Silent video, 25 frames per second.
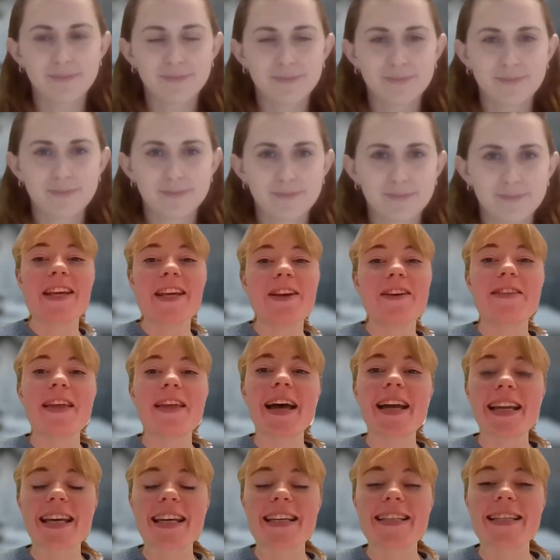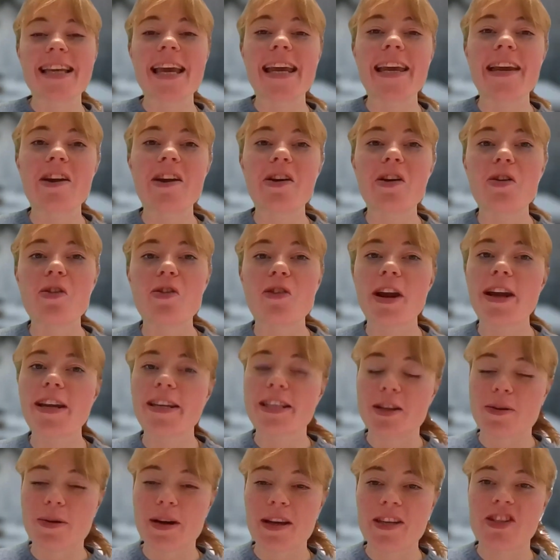Thank you. That is a
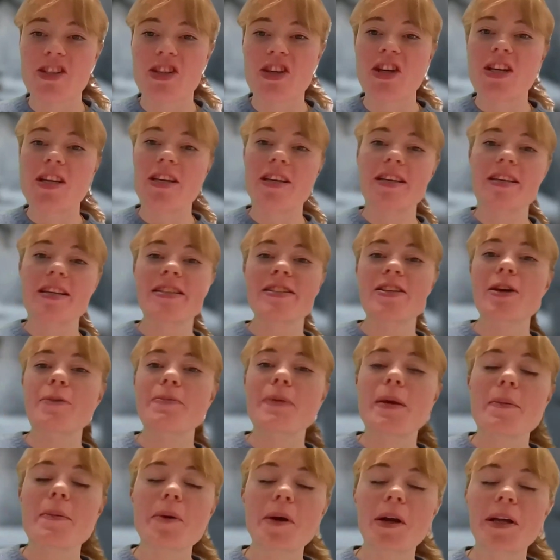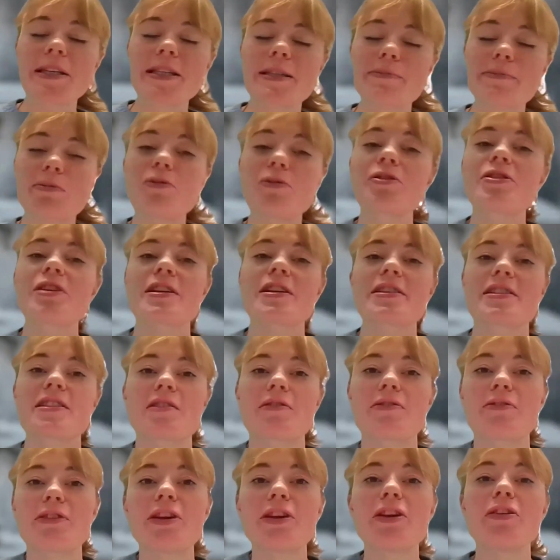great question. So people can support us in a
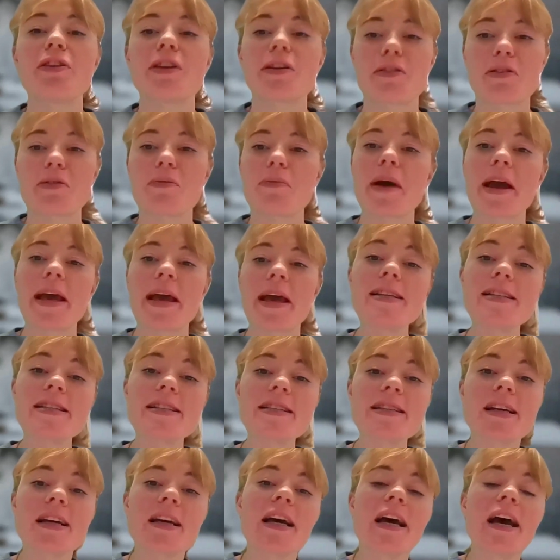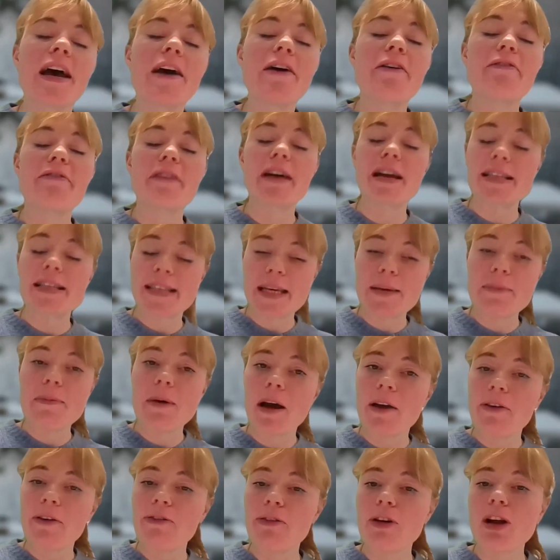few different ways. Firstly,
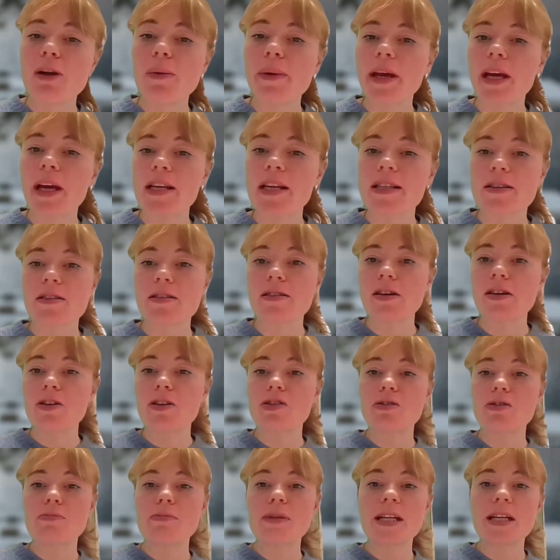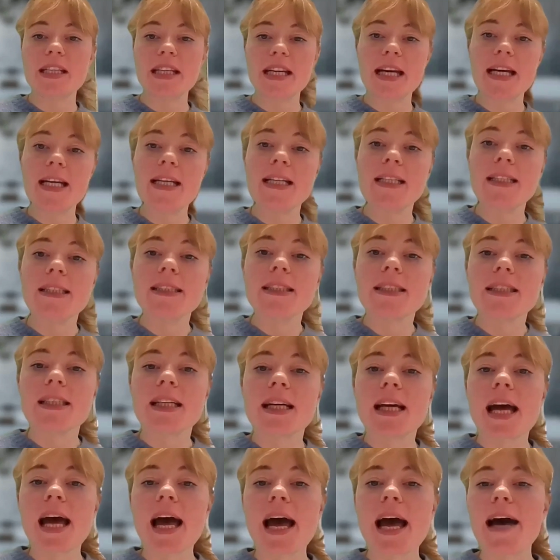by following us on social media.
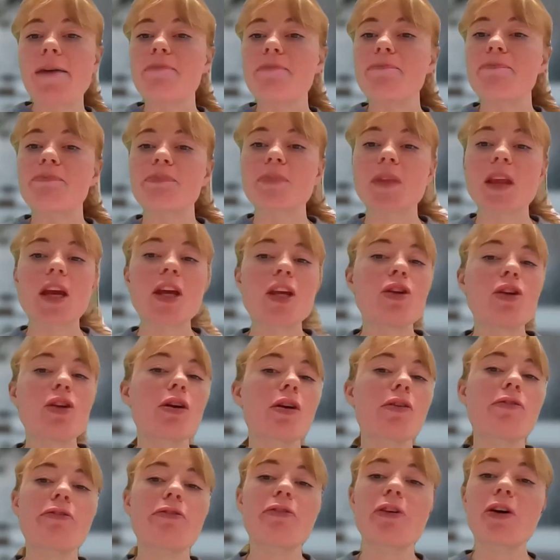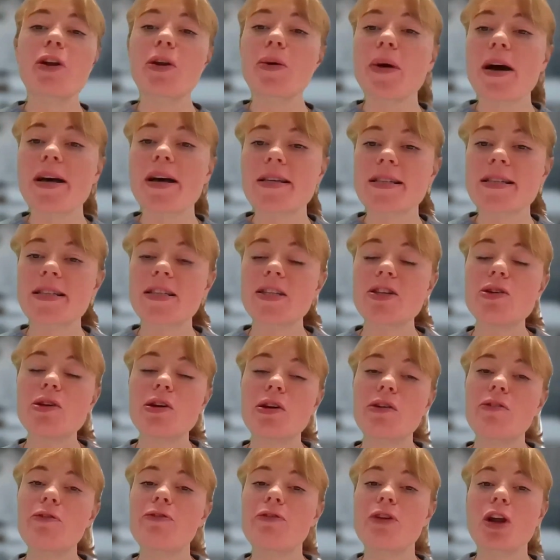You can follow us, you
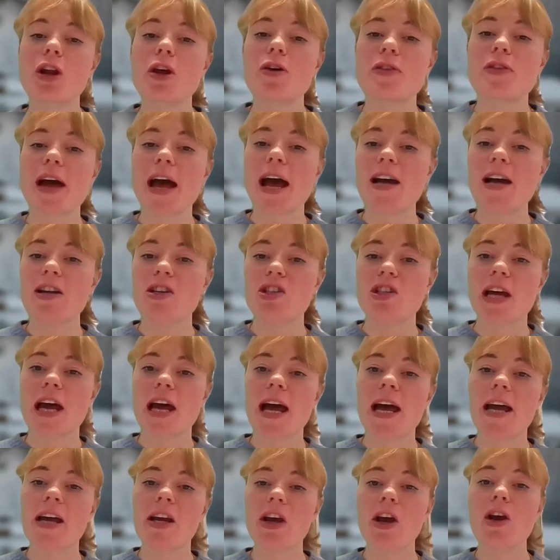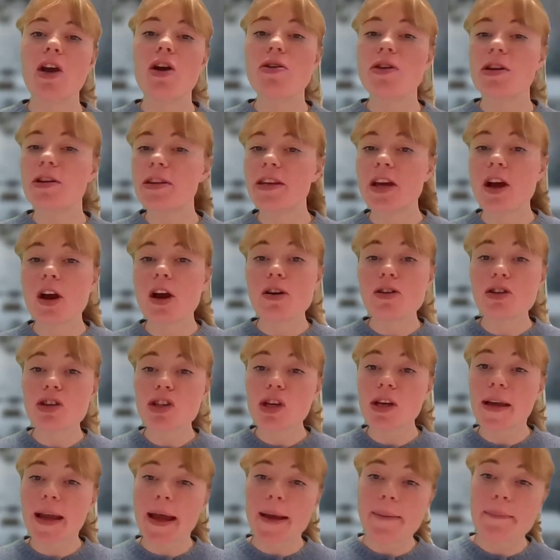can follow the hashtag Only the
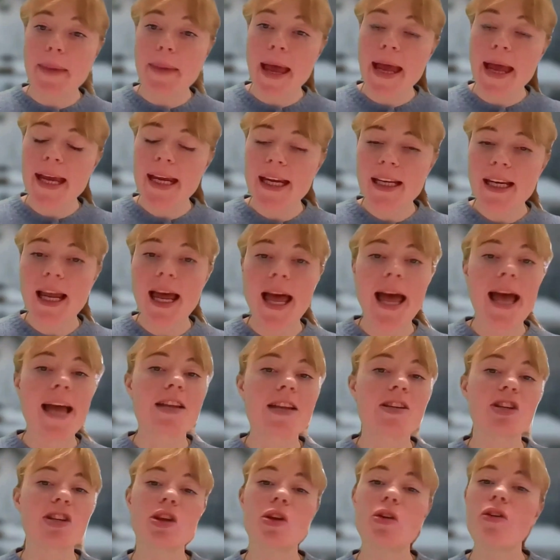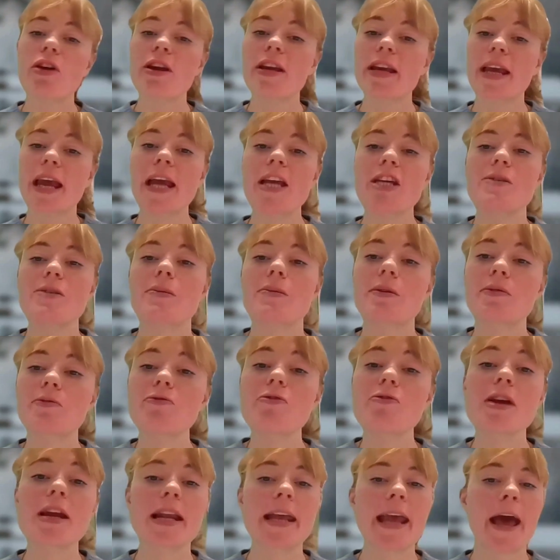Ocean campaign, and your engagement
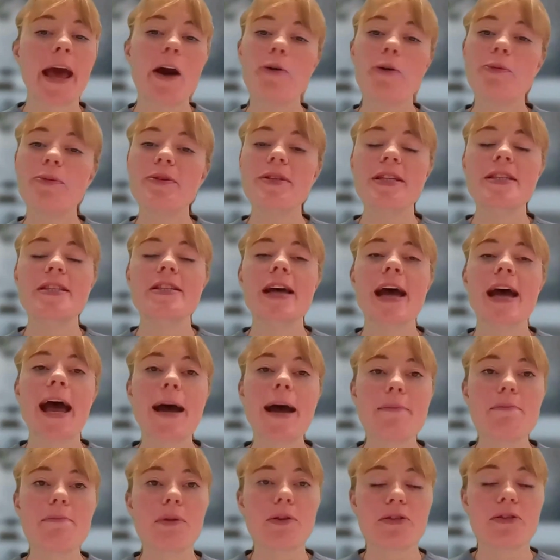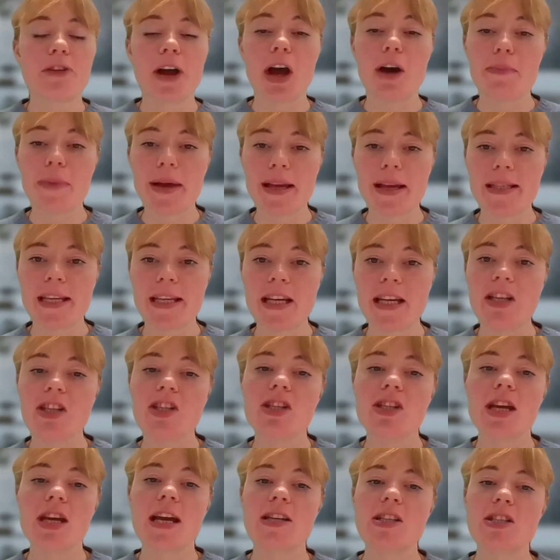really helps us to amplify our
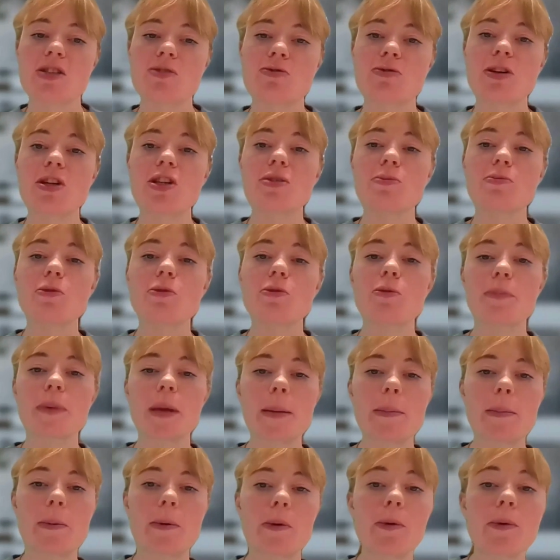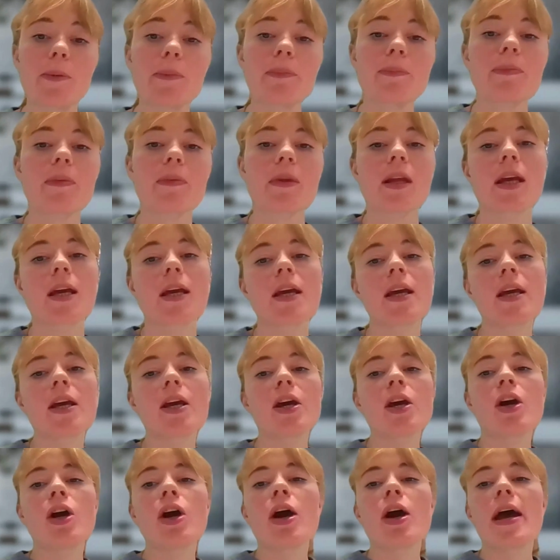message and to reach more people.
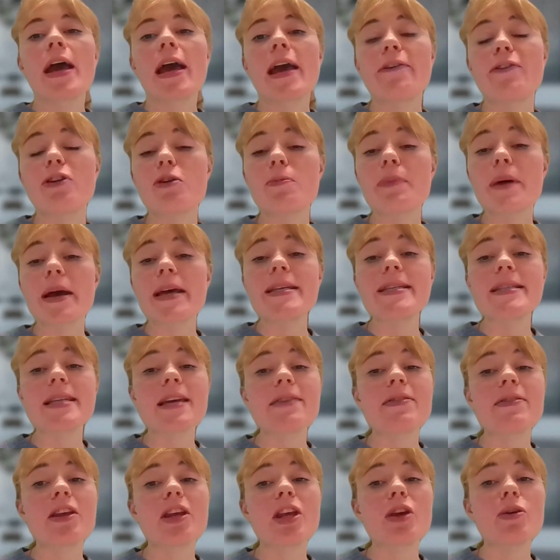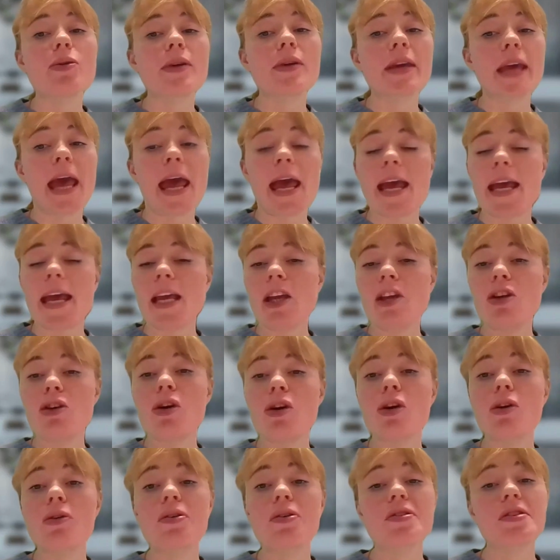If you're based in the UK, you
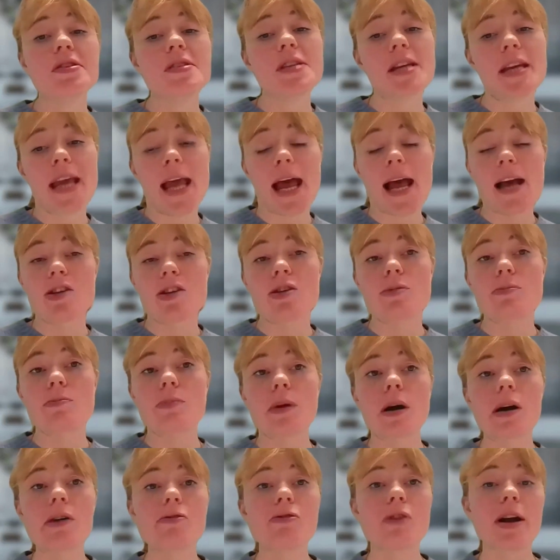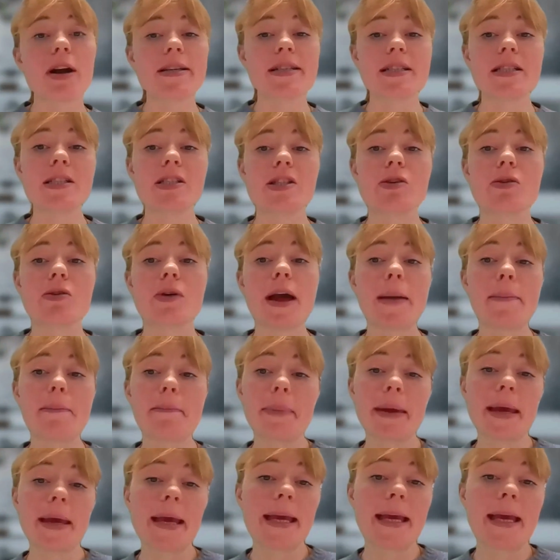can also take action by writing to your
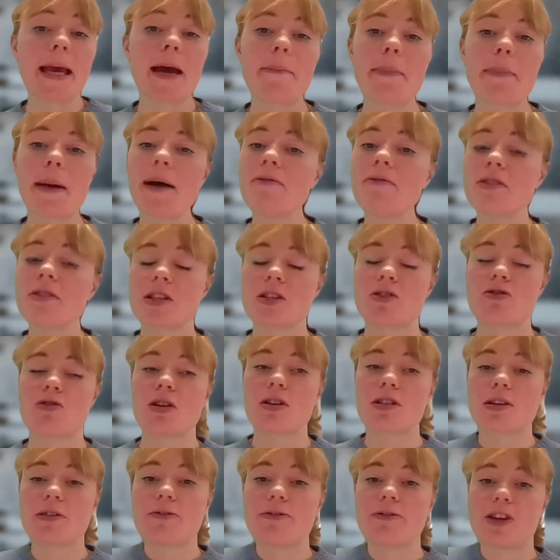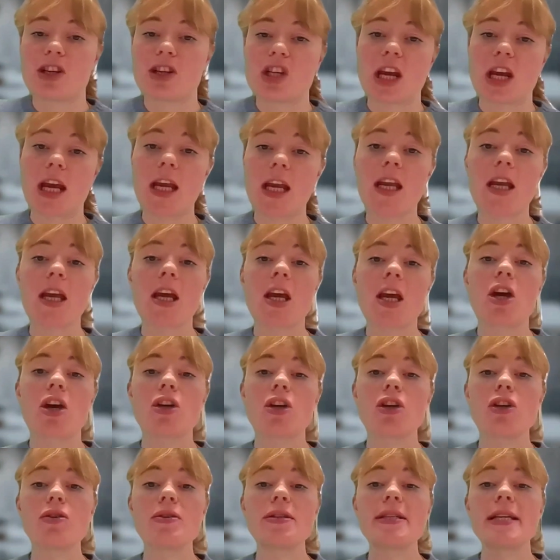MP about destructive fishing
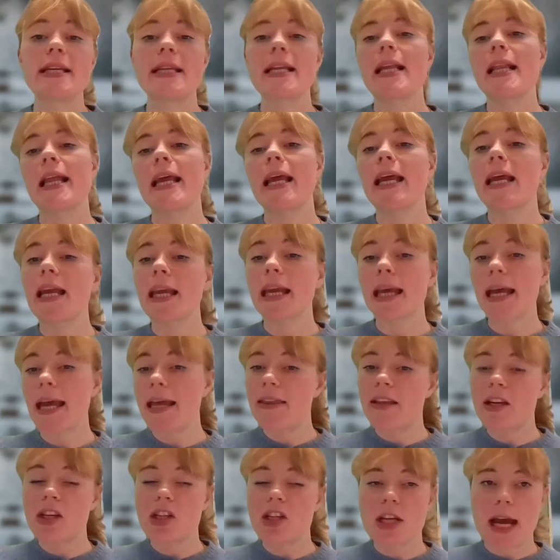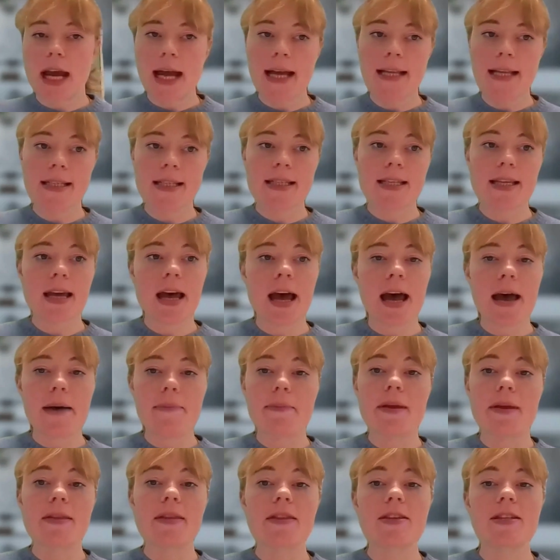using the link in the chat
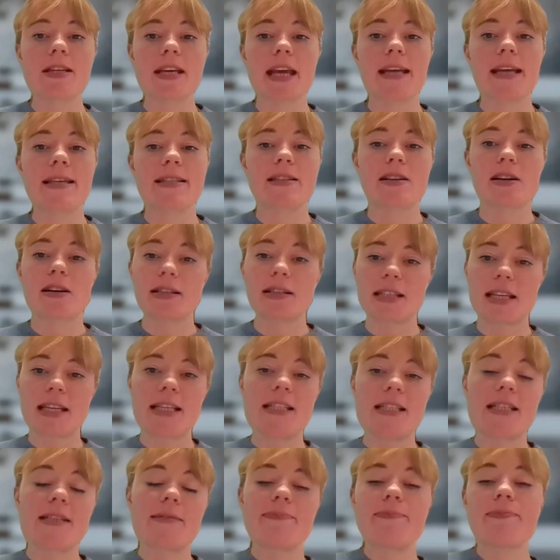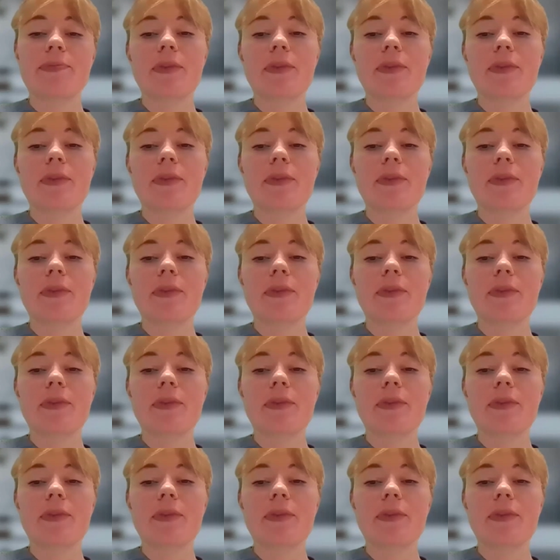to get started.